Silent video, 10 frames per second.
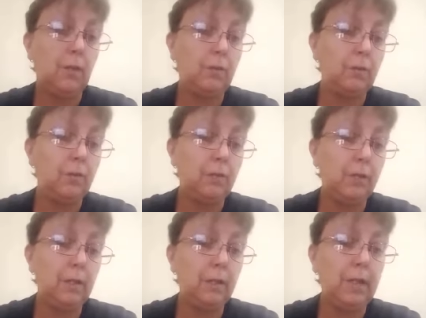through
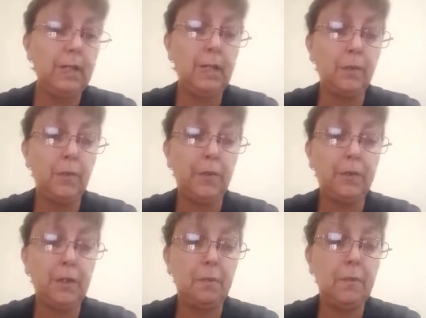the lead up
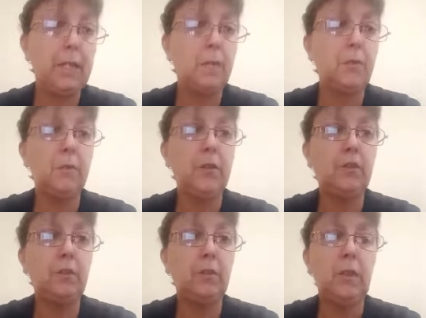of the media
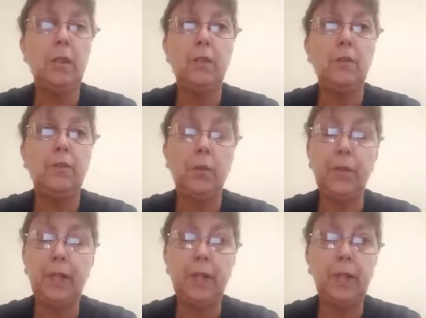promotion
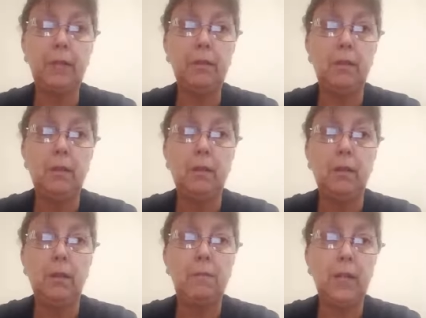for the card
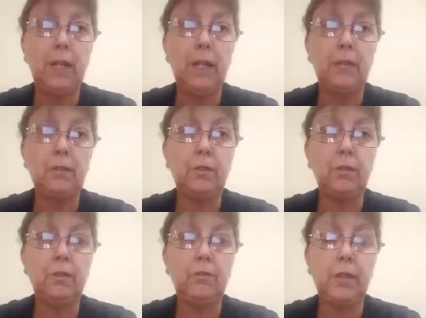in regards
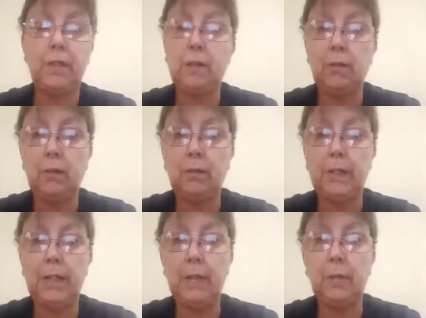to drugs, alcohol
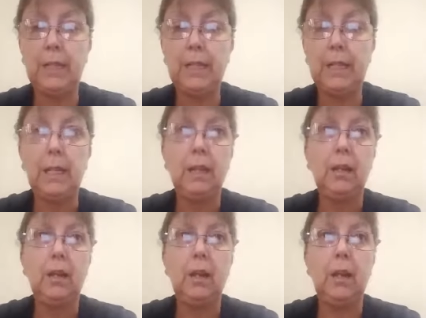and gambling,
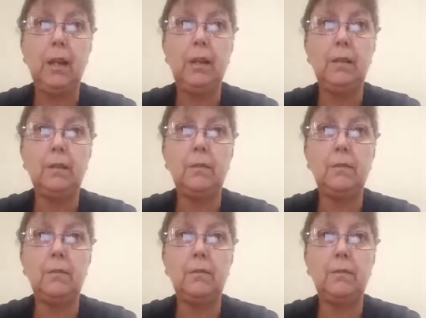and
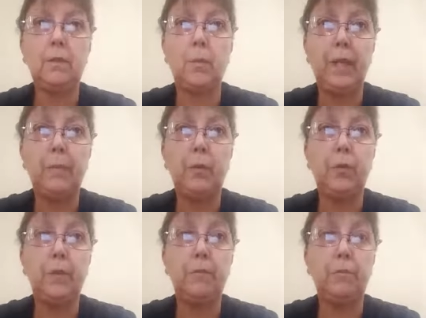the
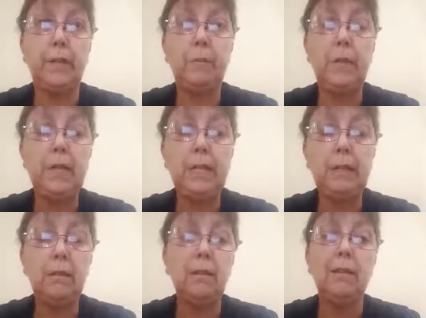people that are really
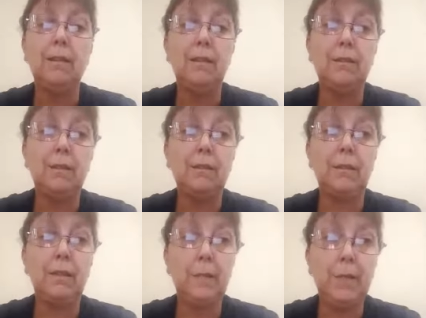mean
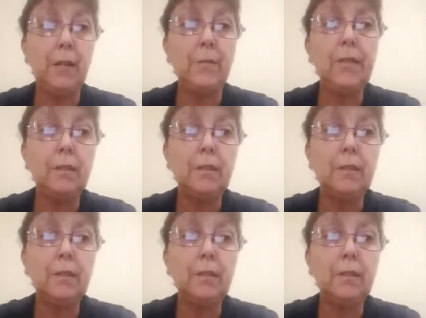that keep up